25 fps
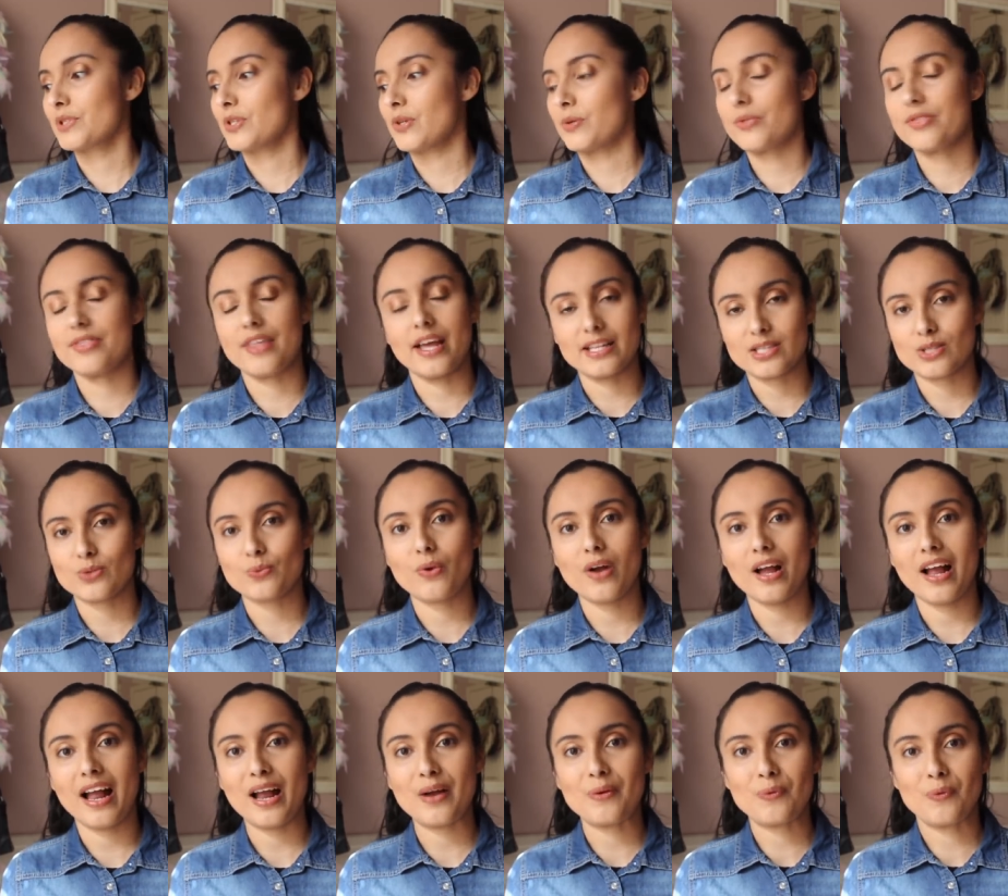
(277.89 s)
So that's
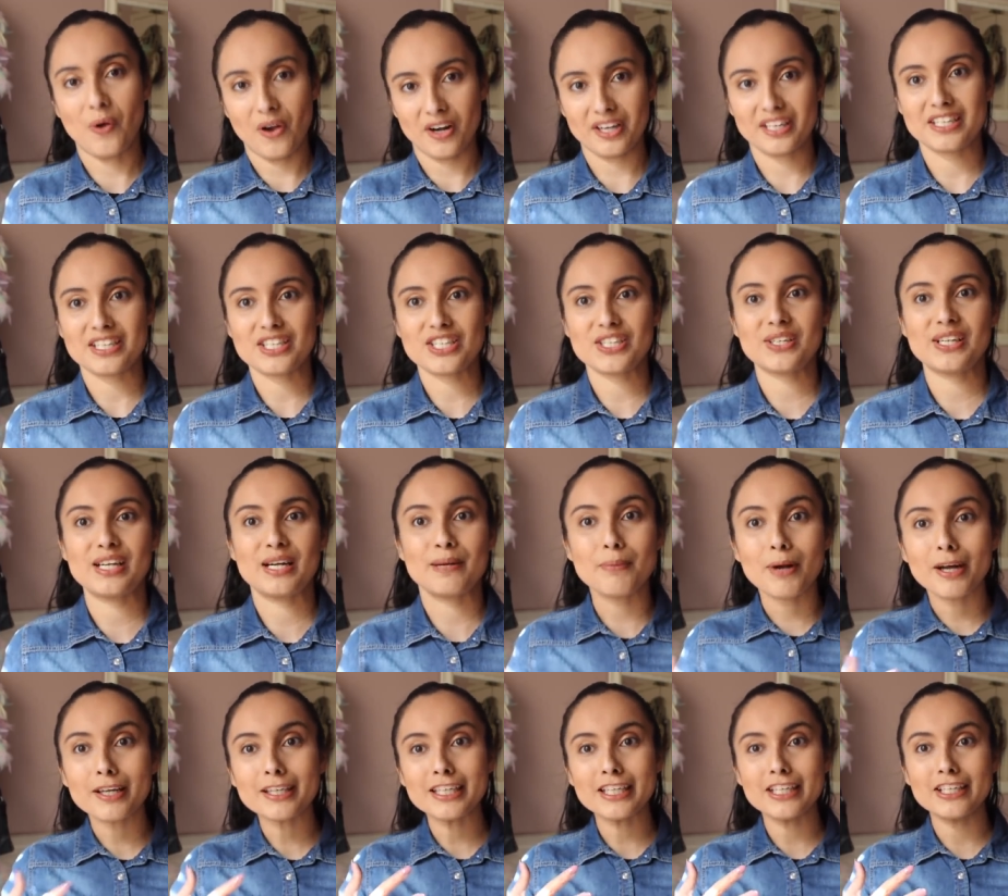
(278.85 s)
why I wanted to
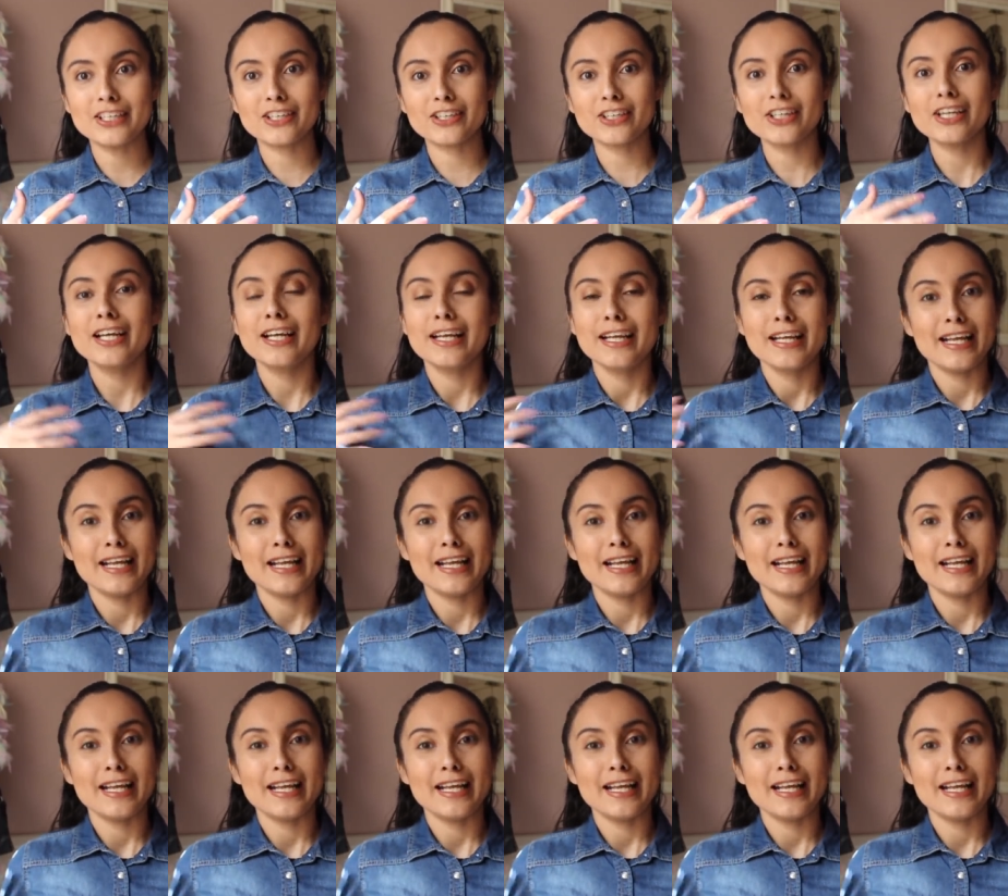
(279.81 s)
come on here